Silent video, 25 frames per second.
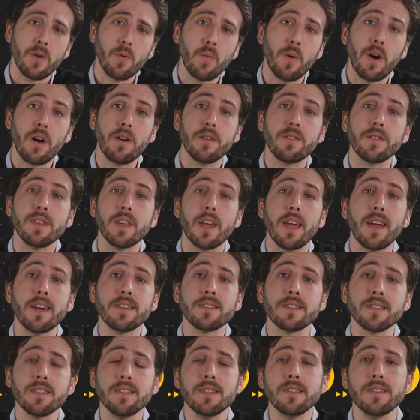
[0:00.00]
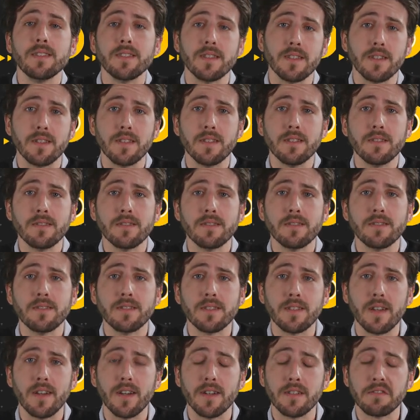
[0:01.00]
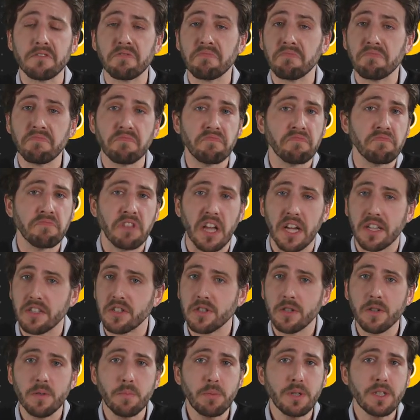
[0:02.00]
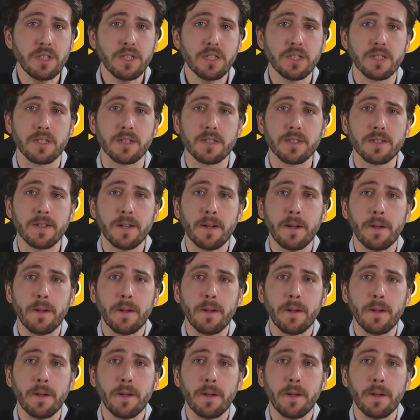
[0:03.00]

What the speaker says: Well, the SEC says that's your business.